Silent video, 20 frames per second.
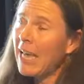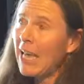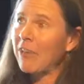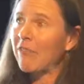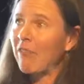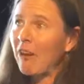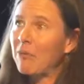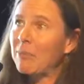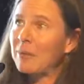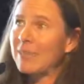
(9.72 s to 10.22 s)
a
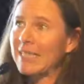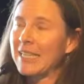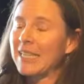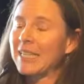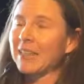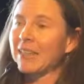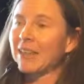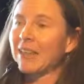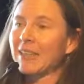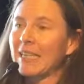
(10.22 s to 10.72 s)
very
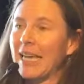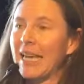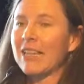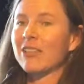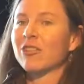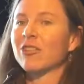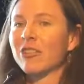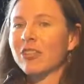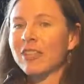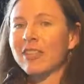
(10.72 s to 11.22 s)
particular
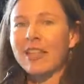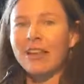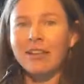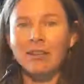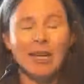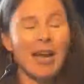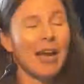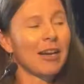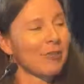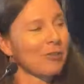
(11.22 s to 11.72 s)
case study
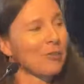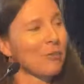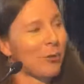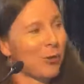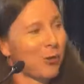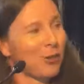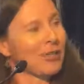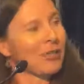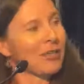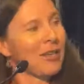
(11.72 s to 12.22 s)
that kind of
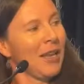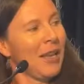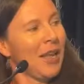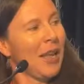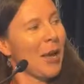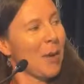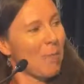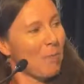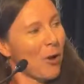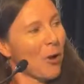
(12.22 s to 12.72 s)
puts
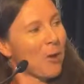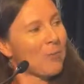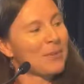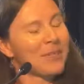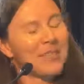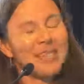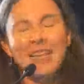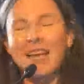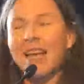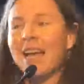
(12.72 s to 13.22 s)

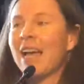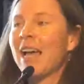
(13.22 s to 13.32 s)
Bob's